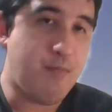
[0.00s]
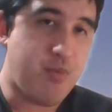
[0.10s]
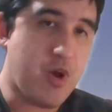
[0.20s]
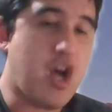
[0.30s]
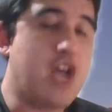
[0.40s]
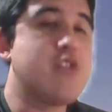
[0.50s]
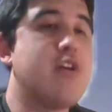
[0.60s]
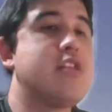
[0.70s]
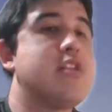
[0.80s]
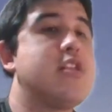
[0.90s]
but also
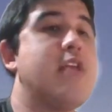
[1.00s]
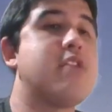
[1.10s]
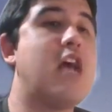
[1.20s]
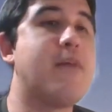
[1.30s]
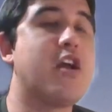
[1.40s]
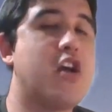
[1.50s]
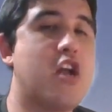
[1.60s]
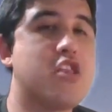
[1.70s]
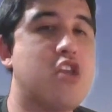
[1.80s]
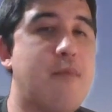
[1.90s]
at the same time, I
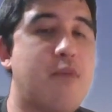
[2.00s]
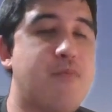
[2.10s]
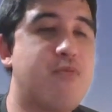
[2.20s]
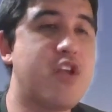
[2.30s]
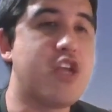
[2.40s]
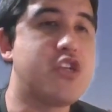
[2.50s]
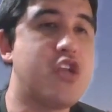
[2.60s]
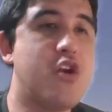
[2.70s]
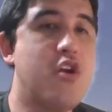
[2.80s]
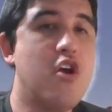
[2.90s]
kind of thought my
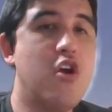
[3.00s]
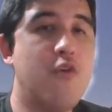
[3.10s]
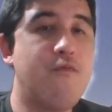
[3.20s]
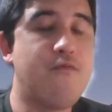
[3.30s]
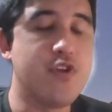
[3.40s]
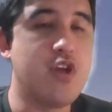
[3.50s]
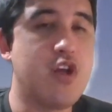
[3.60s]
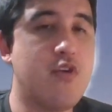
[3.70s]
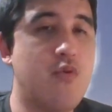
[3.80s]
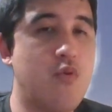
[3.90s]
prediction for
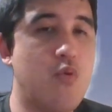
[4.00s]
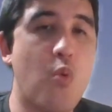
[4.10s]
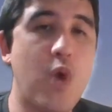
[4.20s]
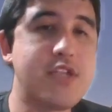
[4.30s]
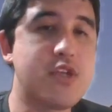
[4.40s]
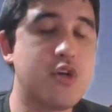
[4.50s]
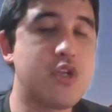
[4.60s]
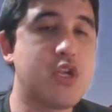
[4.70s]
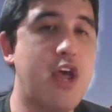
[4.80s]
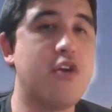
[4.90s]
the Western
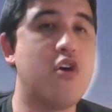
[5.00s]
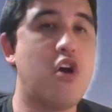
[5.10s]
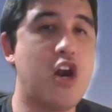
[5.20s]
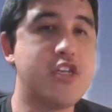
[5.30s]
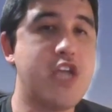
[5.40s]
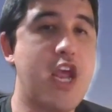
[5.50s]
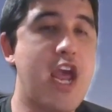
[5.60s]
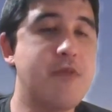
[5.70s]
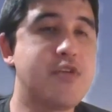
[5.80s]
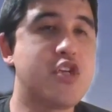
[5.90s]
title, RJ
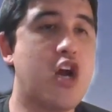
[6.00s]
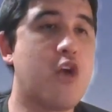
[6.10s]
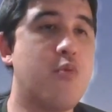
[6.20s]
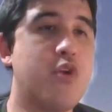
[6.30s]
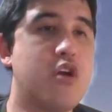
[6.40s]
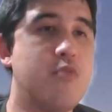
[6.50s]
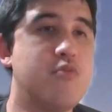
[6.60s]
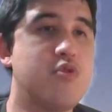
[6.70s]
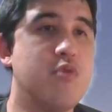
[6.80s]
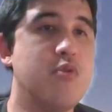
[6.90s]
Hampshire, would come
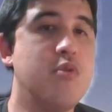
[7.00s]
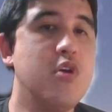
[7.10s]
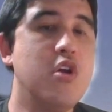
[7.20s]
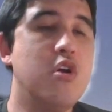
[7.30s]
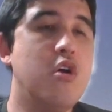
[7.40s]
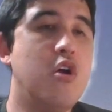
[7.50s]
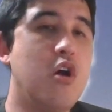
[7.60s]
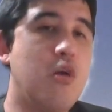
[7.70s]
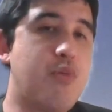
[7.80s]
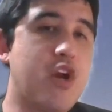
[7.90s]
through
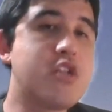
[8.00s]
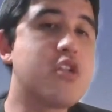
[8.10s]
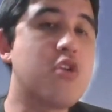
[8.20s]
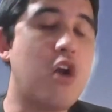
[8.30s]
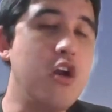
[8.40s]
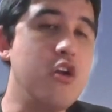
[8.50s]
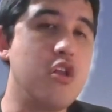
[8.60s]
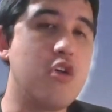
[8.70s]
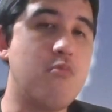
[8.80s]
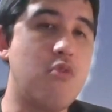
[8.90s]
but it's starting to
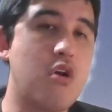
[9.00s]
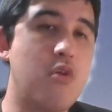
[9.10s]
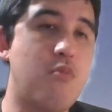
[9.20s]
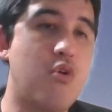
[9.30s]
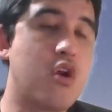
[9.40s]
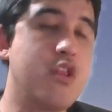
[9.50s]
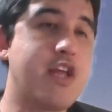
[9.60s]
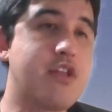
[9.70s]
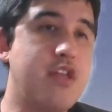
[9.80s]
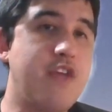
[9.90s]
look more and more
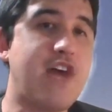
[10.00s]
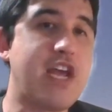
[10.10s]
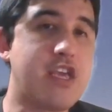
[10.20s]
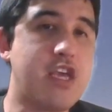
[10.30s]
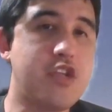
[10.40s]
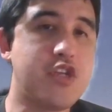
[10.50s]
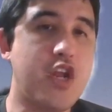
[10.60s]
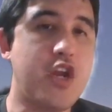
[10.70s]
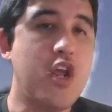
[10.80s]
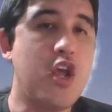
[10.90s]
like Levi
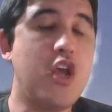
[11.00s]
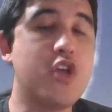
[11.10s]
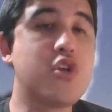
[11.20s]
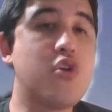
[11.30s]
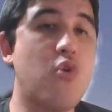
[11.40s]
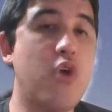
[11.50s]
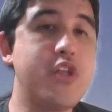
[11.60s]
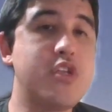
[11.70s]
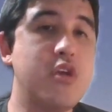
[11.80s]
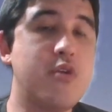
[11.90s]
Kitchen is
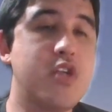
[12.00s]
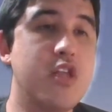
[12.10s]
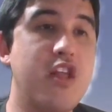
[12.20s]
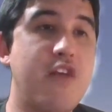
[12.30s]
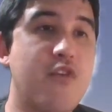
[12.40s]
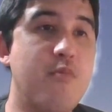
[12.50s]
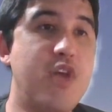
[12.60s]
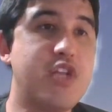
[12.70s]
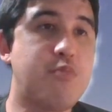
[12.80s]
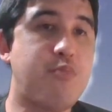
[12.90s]
going to deliver
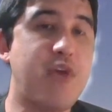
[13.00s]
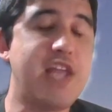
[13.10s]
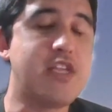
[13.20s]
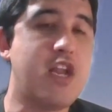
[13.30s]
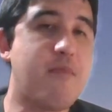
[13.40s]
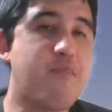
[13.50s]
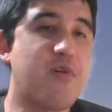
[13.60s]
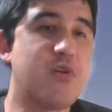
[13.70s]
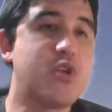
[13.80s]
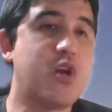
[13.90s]
Mitch Payton and
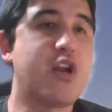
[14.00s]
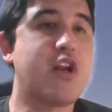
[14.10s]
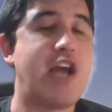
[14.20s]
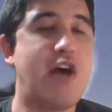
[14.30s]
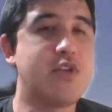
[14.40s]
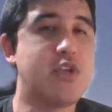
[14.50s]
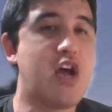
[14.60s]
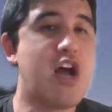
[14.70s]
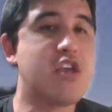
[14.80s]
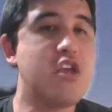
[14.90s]
Pro Circuit
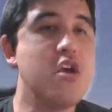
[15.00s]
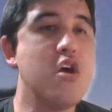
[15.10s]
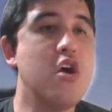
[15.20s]
Kawasaki